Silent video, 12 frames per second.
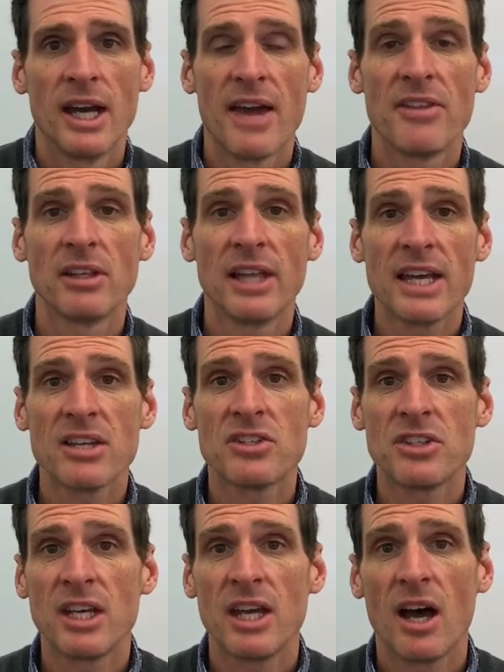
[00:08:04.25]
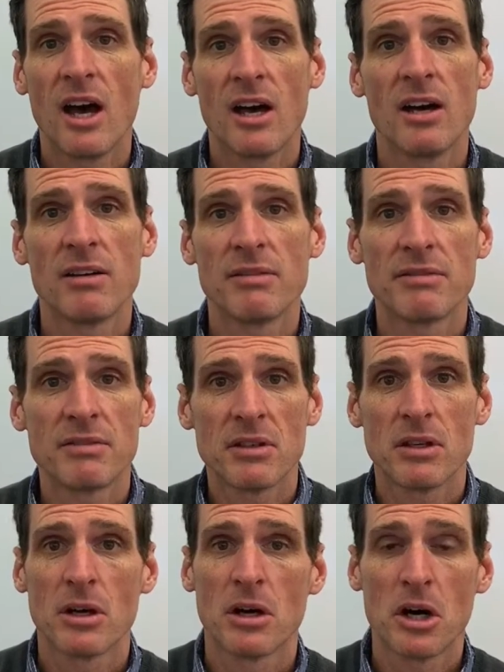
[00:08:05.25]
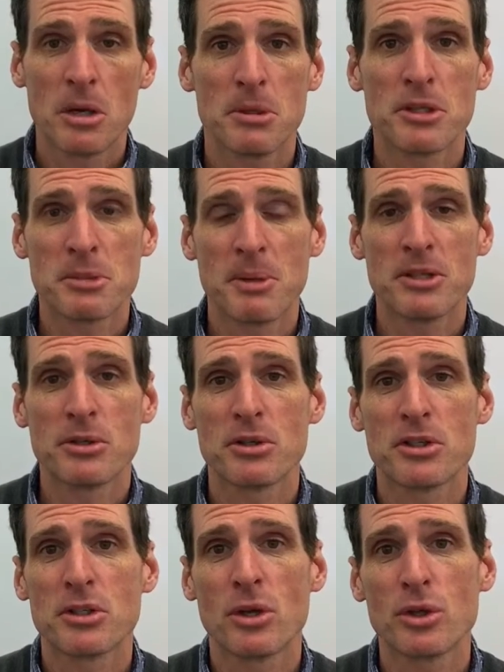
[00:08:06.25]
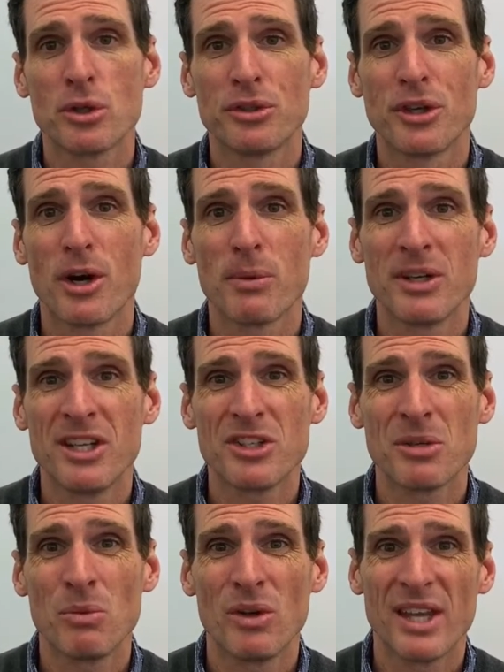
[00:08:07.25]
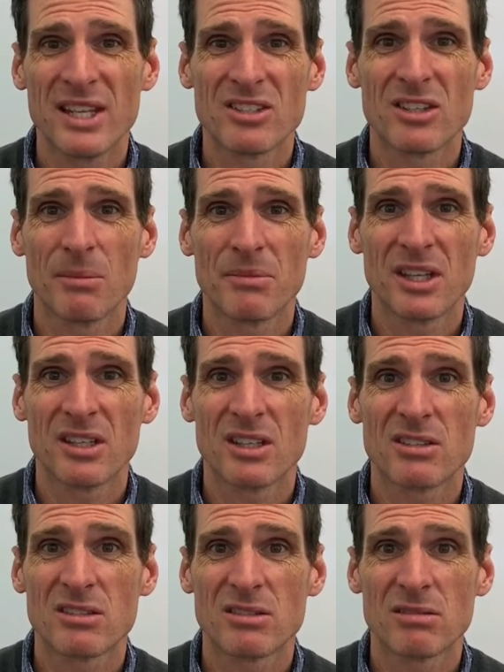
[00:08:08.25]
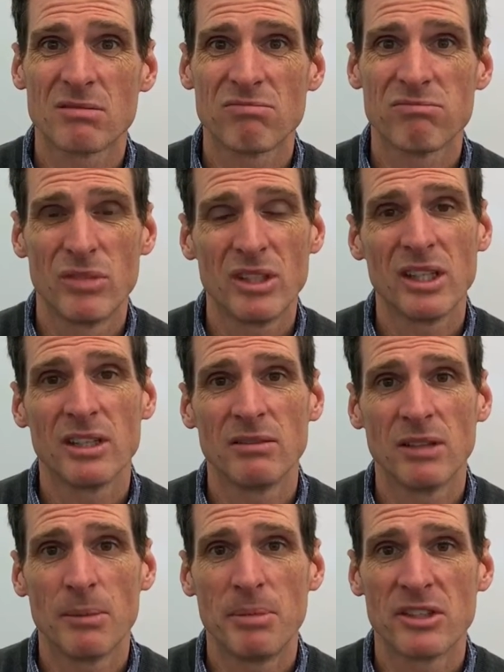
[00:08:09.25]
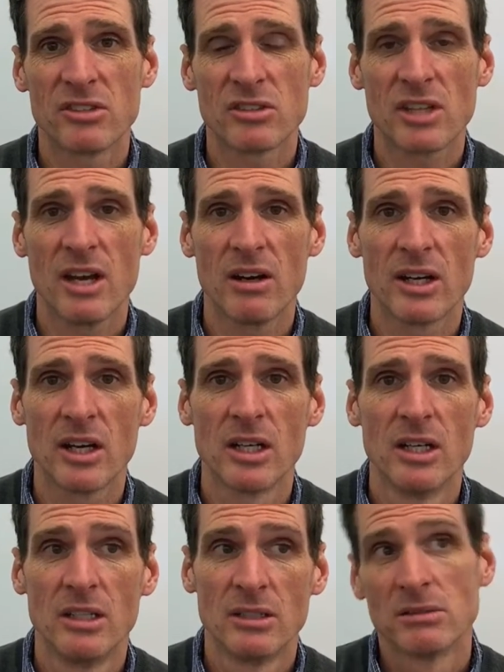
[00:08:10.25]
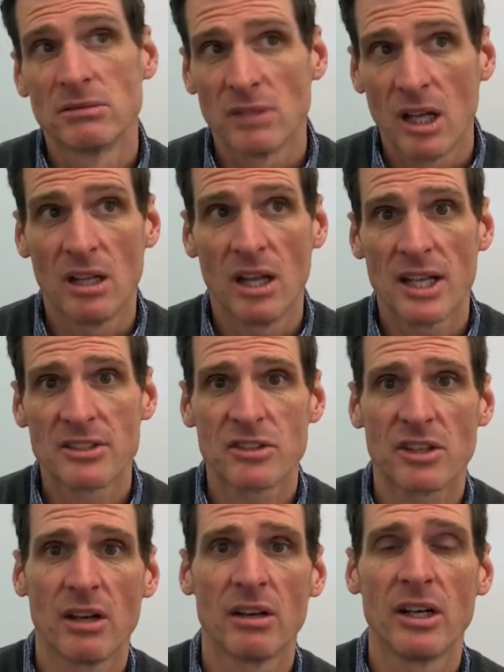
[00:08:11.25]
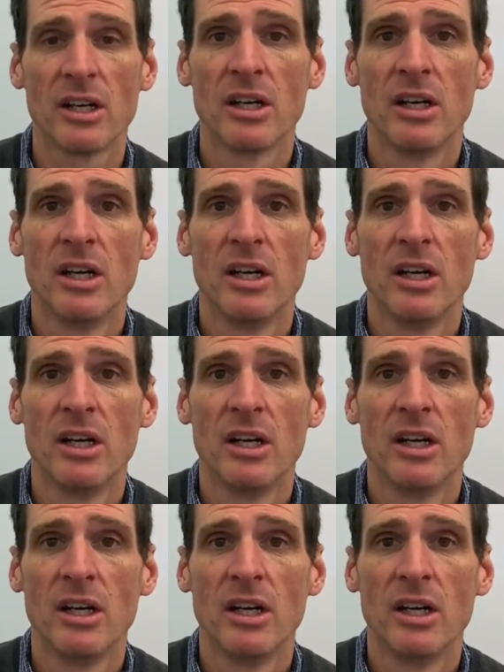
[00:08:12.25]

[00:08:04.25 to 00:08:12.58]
And the legacy of Herbert Spencer's social Darwinism, well, that's something that's really a bit scarier, a lot scarier,